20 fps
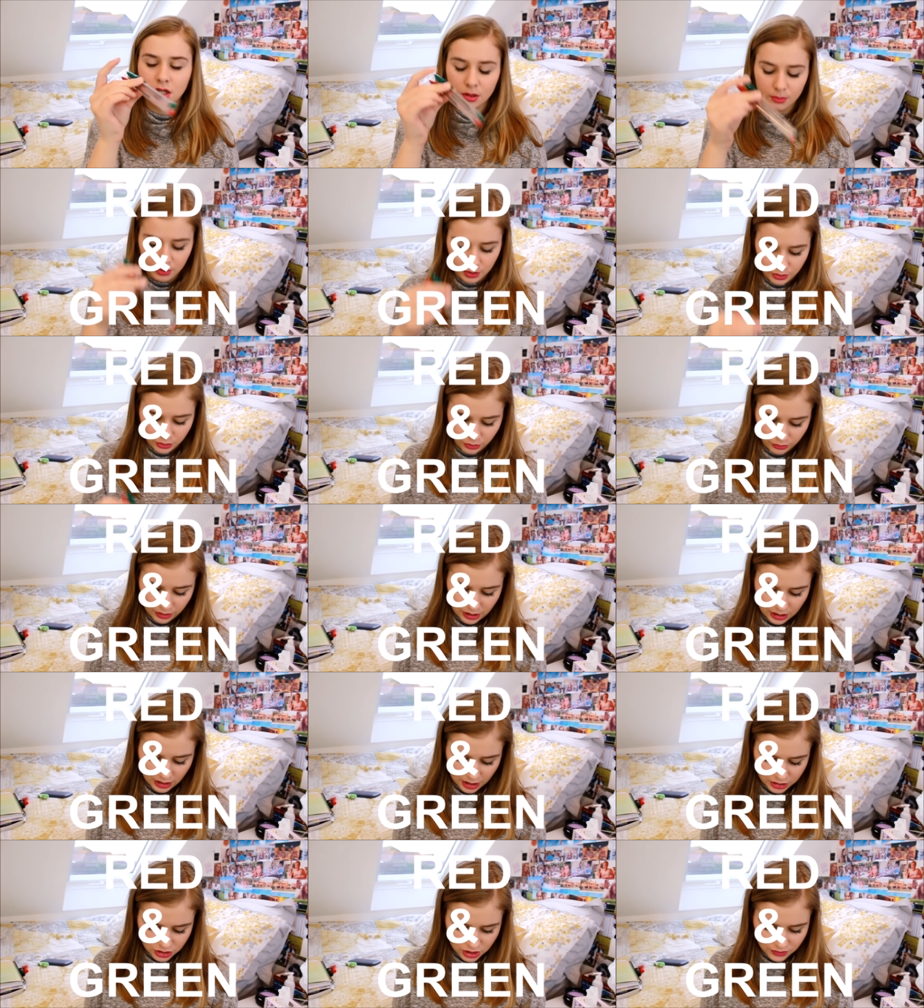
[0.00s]
blue and
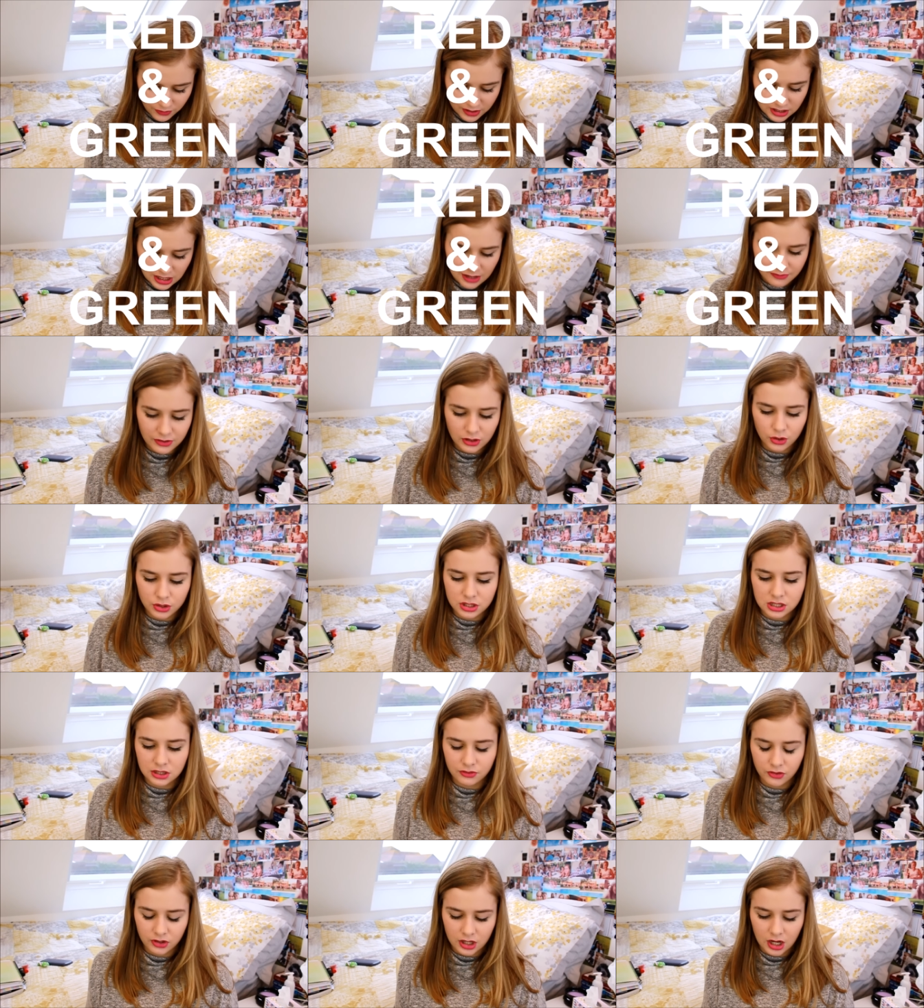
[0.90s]
green. I just find having lots
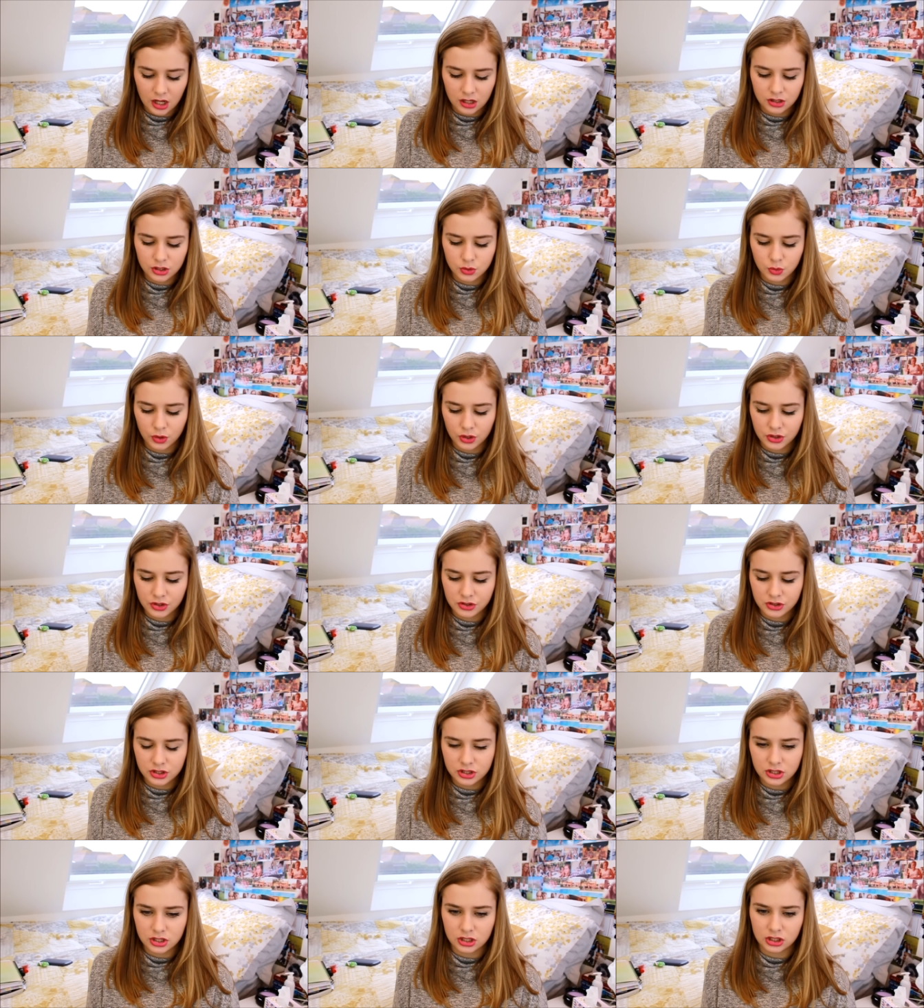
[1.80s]
of different coloured
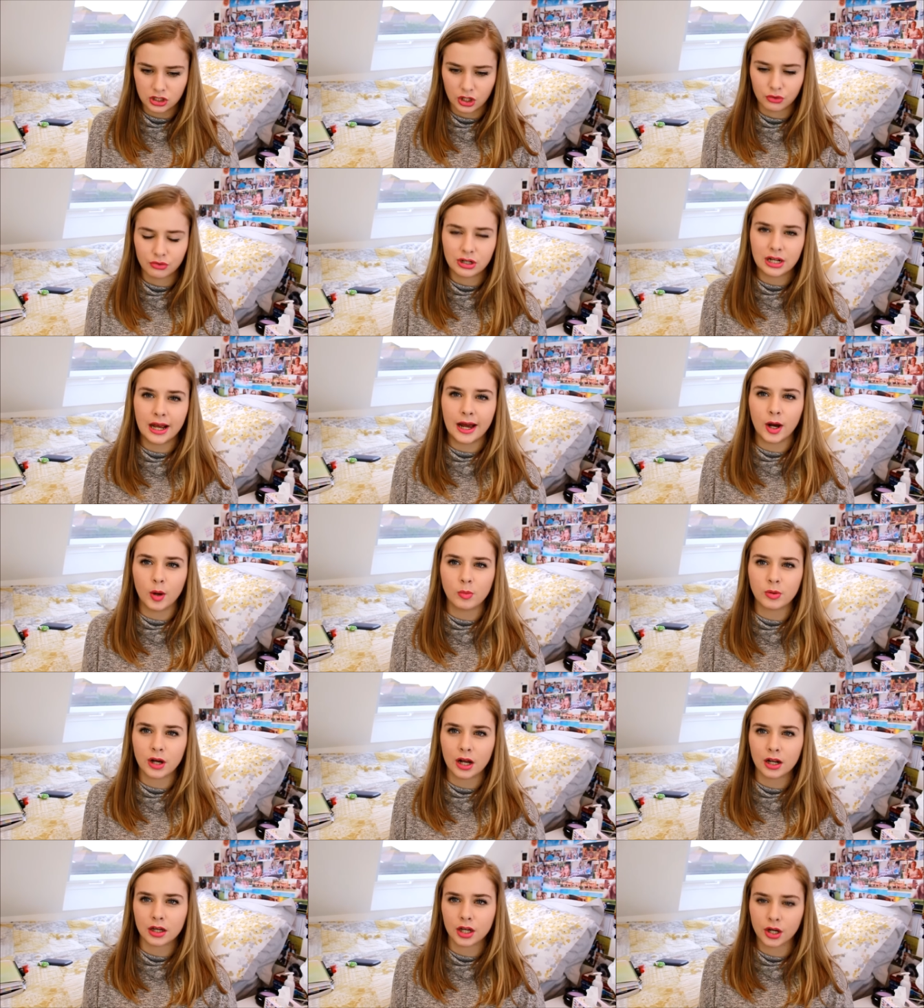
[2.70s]
ones, you know, really help
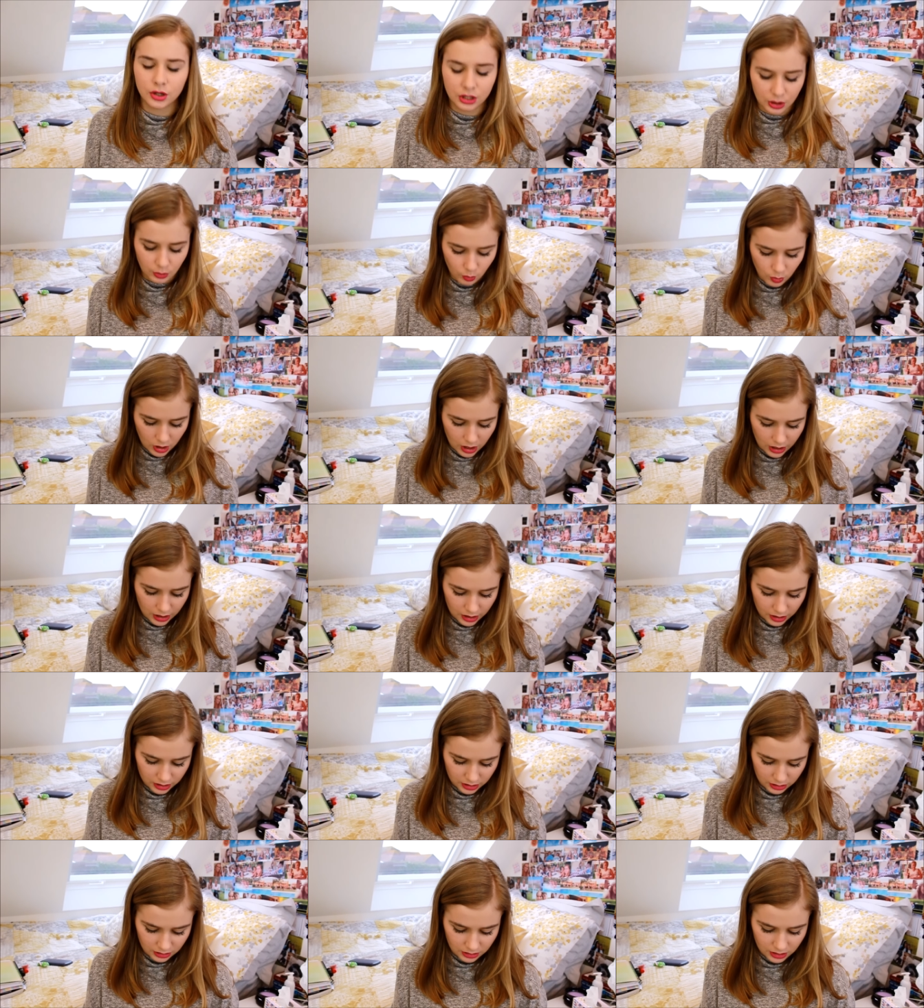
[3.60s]
colour coding
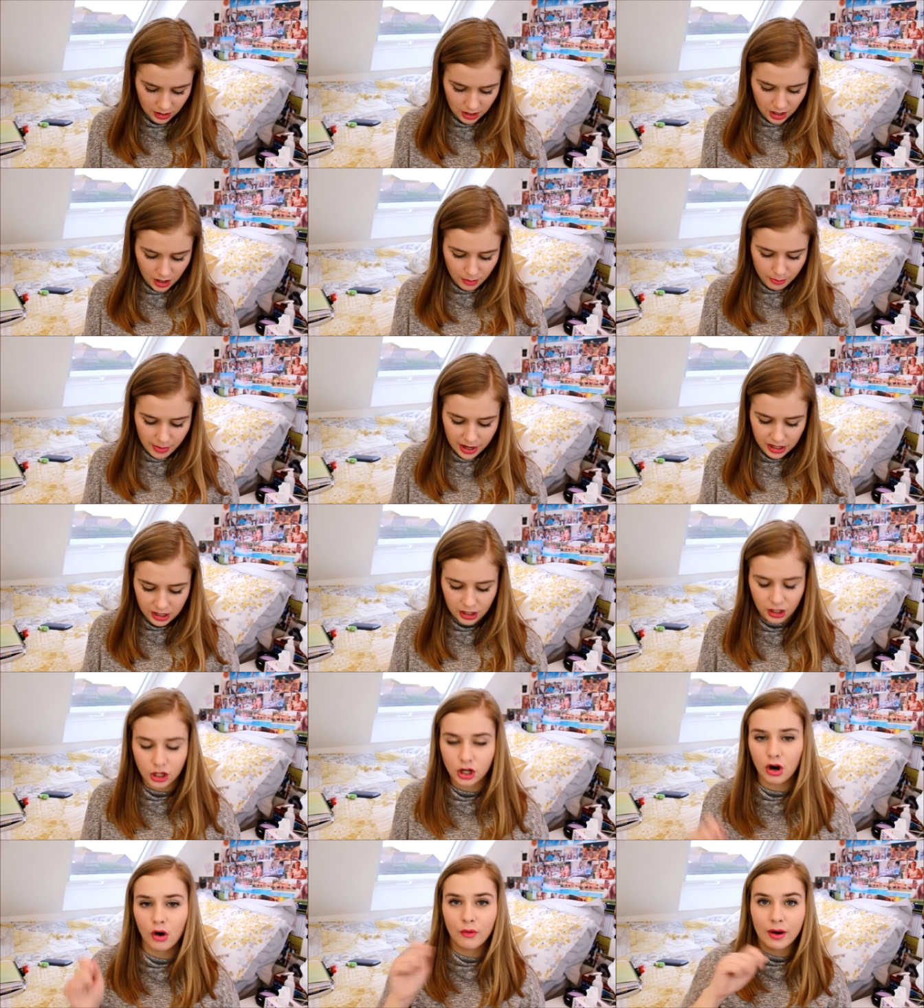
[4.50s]
work and
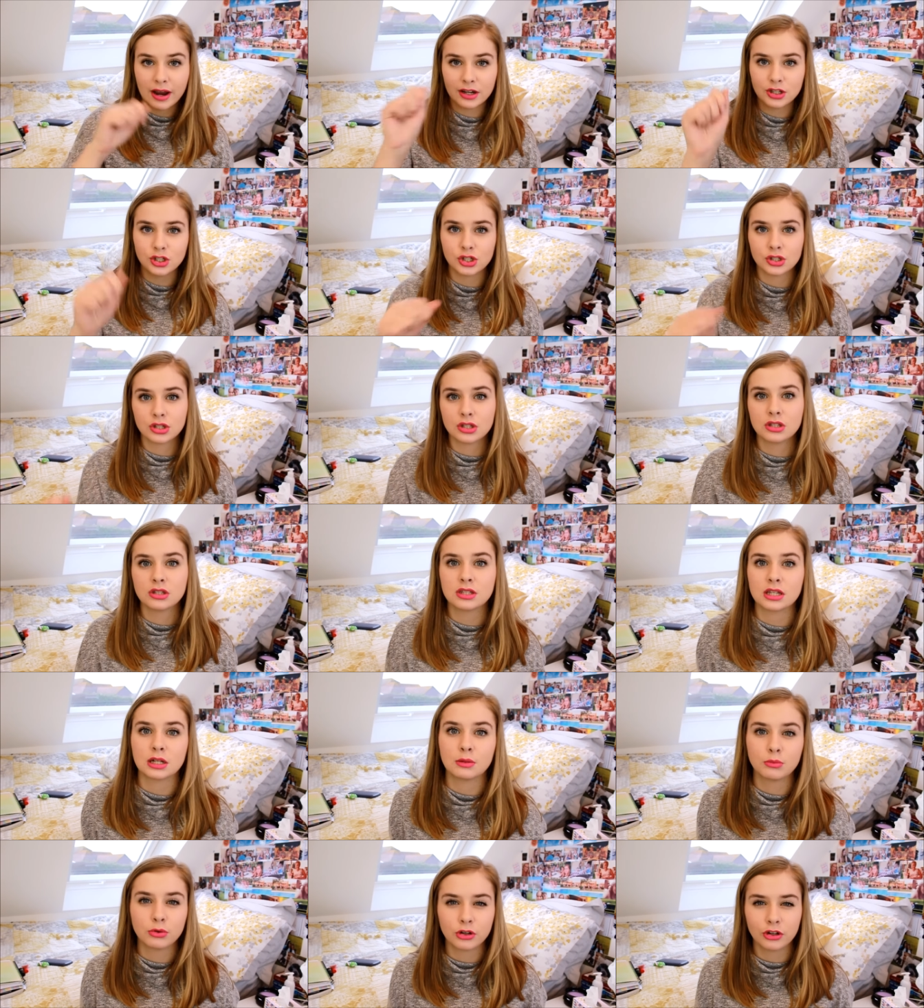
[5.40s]
making corrections
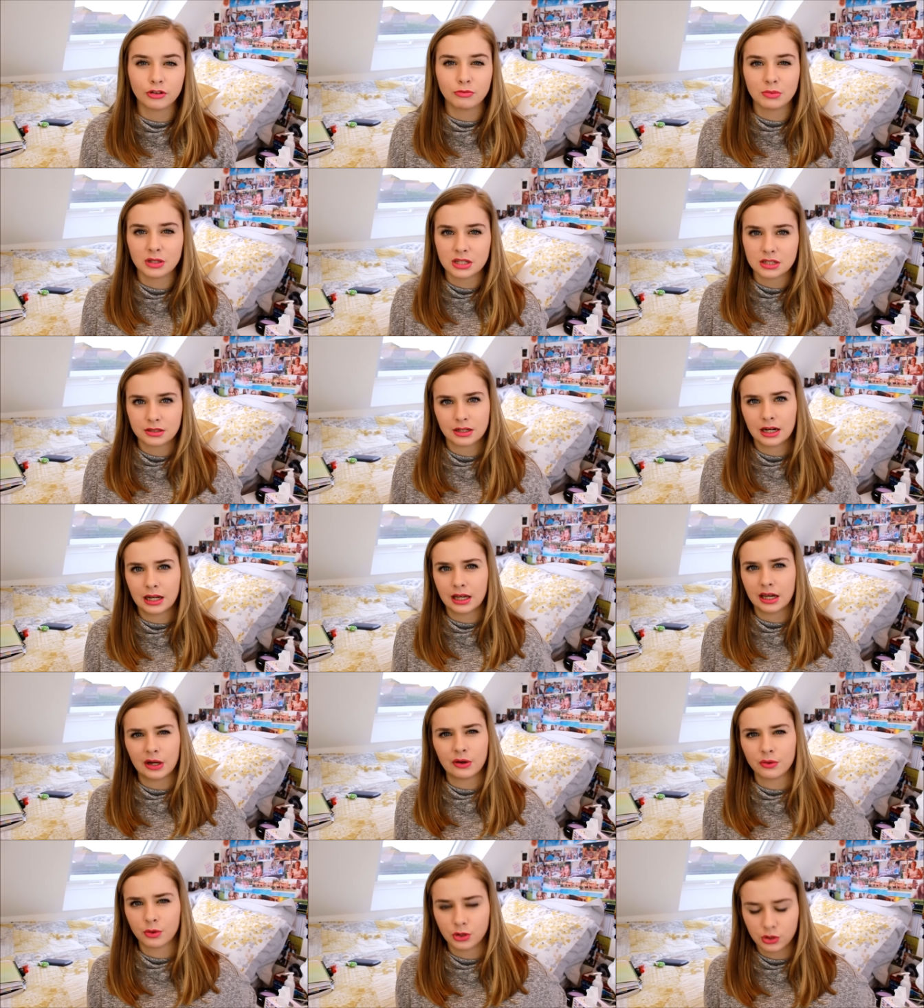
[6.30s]
and improvements
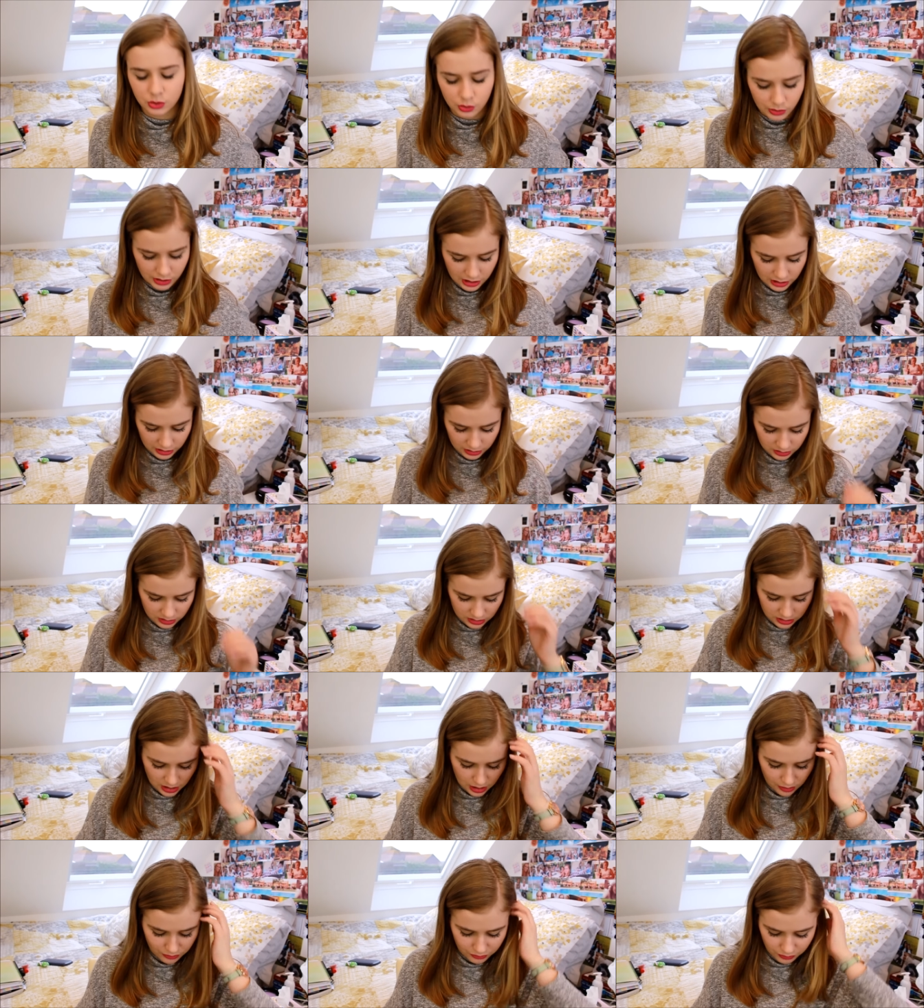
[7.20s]
clear on your work and
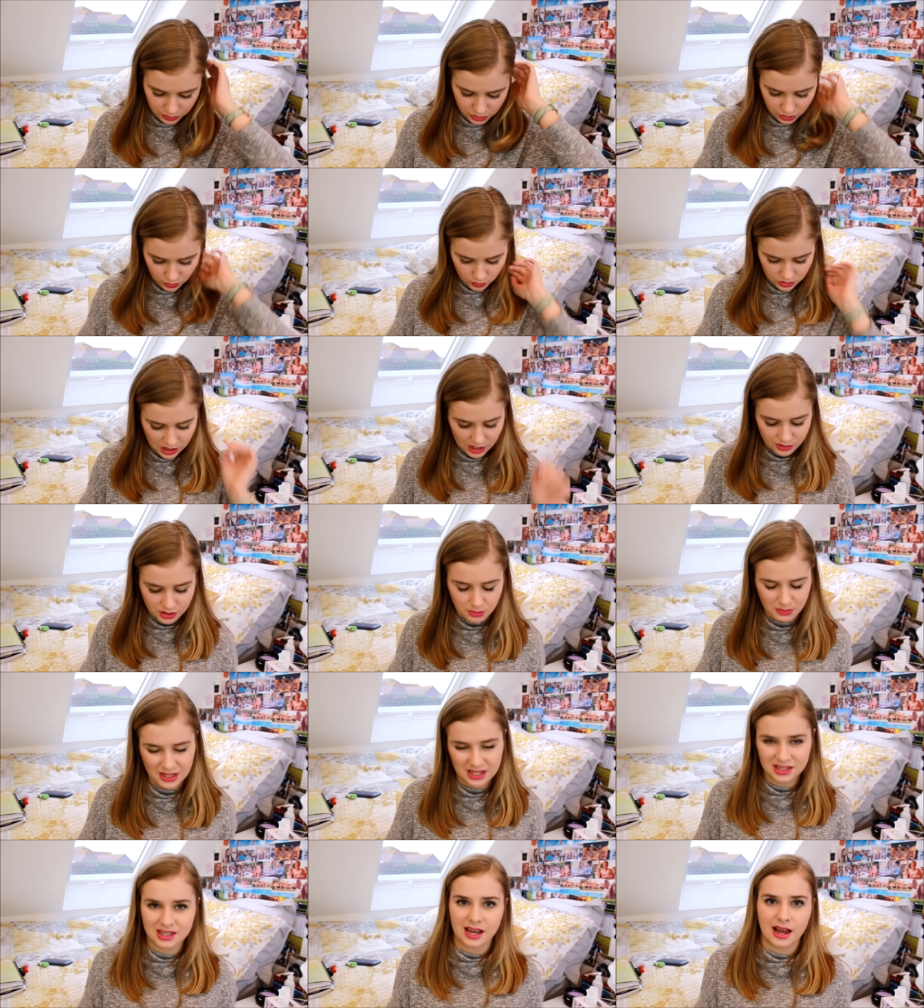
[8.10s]
stuff, which all sounds a
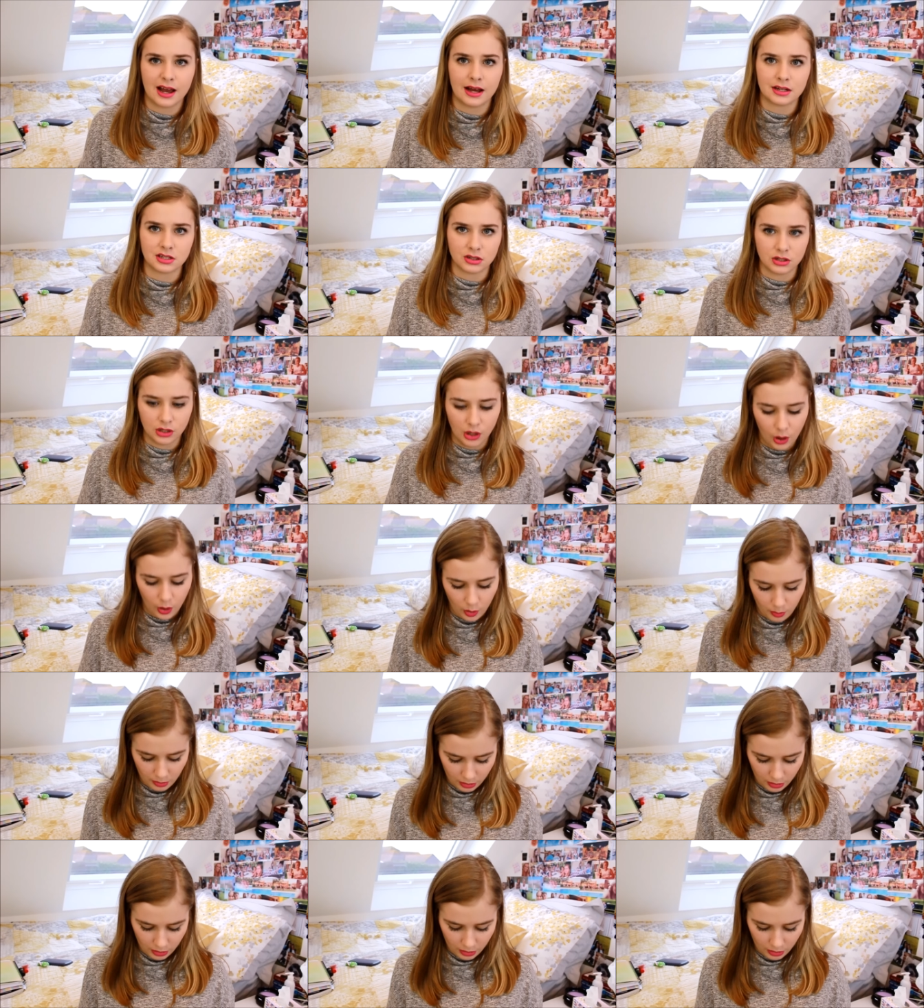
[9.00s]
bit sad, I know,